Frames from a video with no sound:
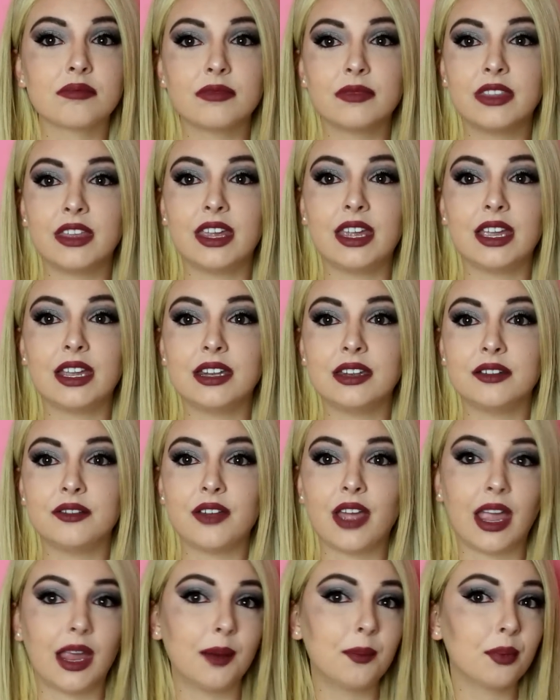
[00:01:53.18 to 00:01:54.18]
the end of
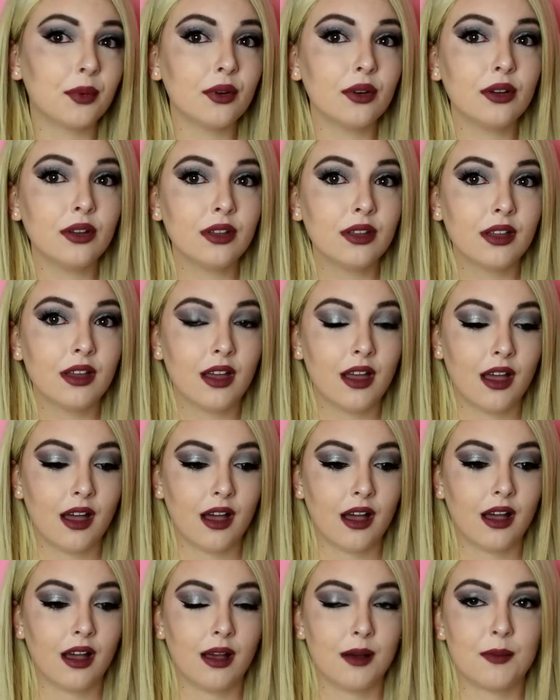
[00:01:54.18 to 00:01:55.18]
April.
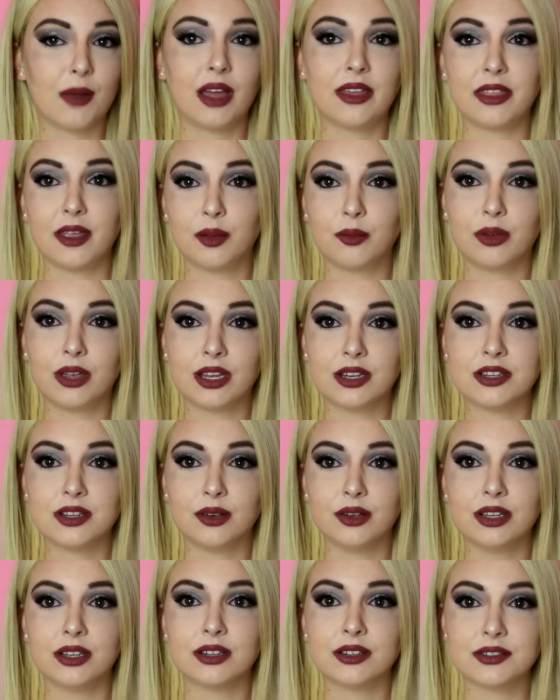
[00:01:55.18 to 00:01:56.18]
I think we can do
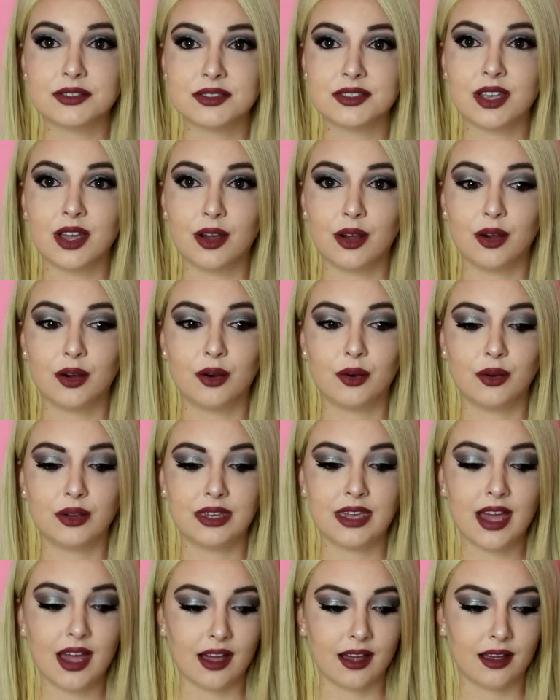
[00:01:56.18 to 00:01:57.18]
it. So
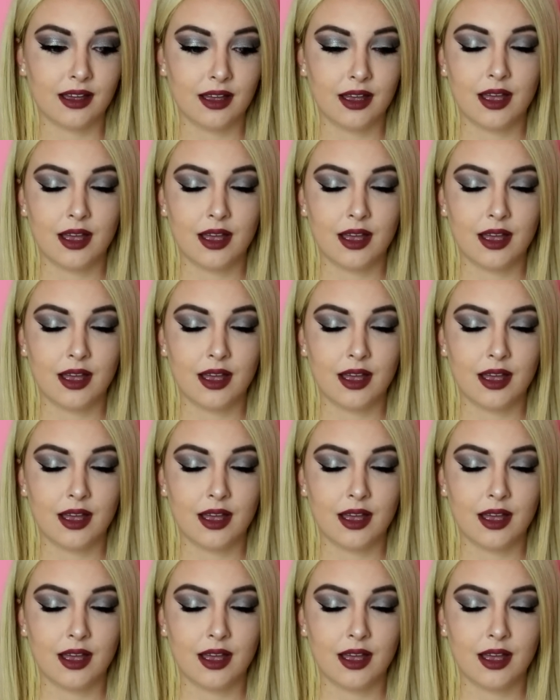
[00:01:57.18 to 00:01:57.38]
yeah,